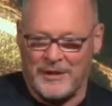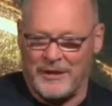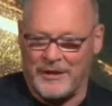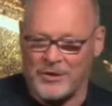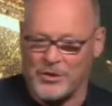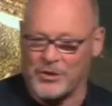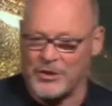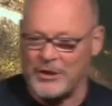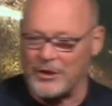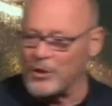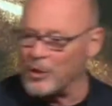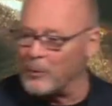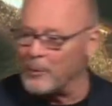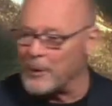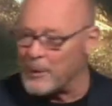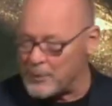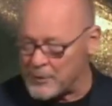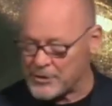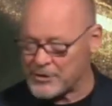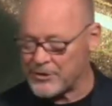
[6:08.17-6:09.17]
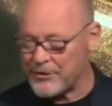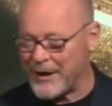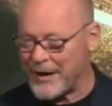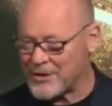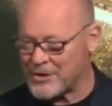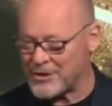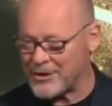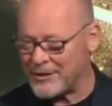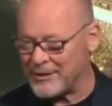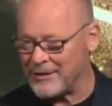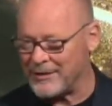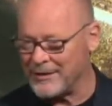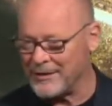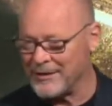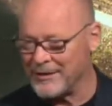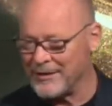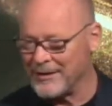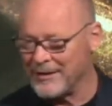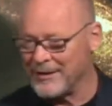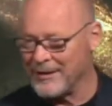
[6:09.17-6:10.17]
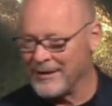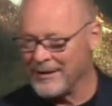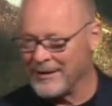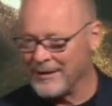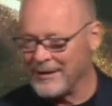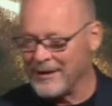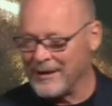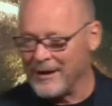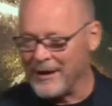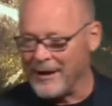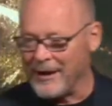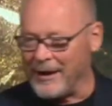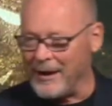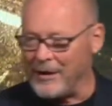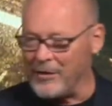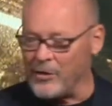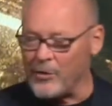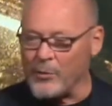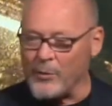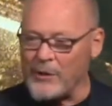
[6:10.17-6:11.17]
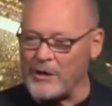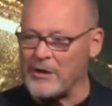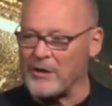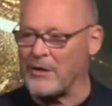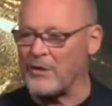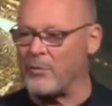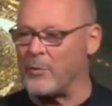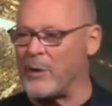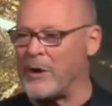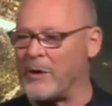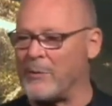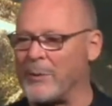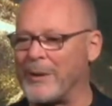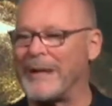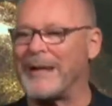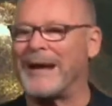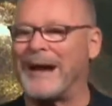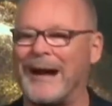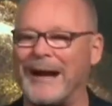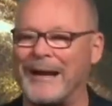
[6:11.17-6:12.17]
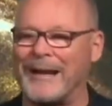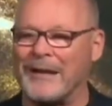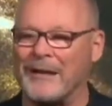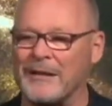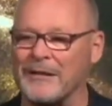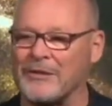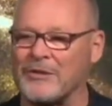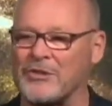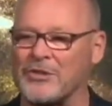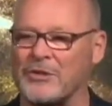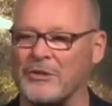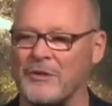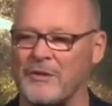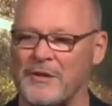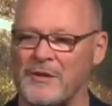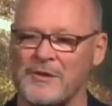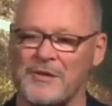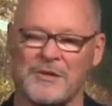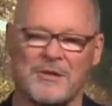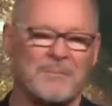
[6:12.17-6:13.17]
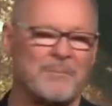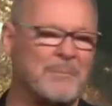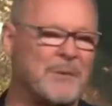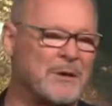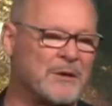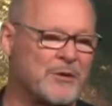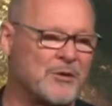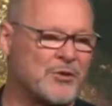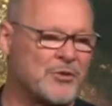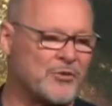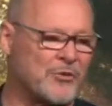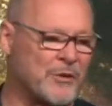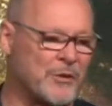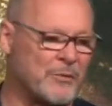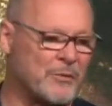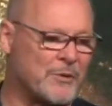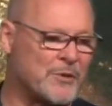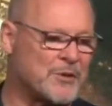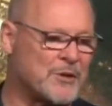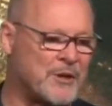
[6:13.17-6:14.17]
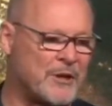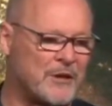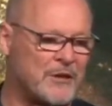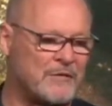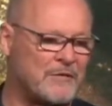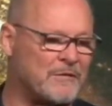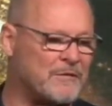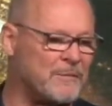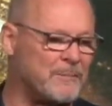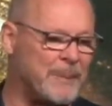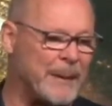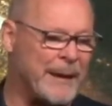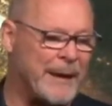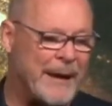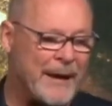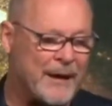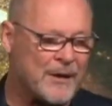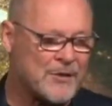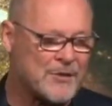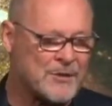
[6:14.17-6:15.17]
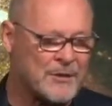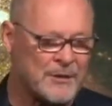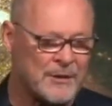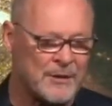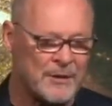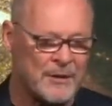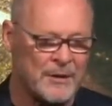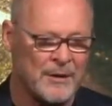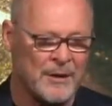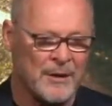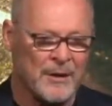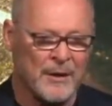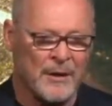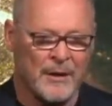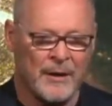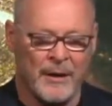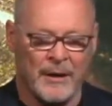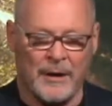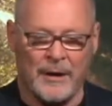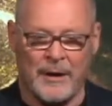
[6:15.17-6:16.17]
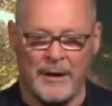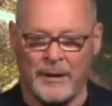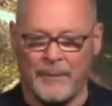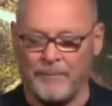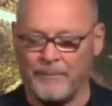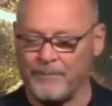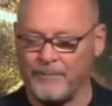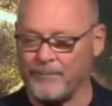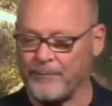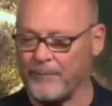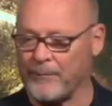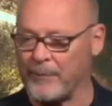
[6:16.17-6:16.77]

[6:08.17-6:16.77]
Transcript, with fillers: itch that nobody was scratching. And the way, way we got into this ministry was kind of by accident. Um,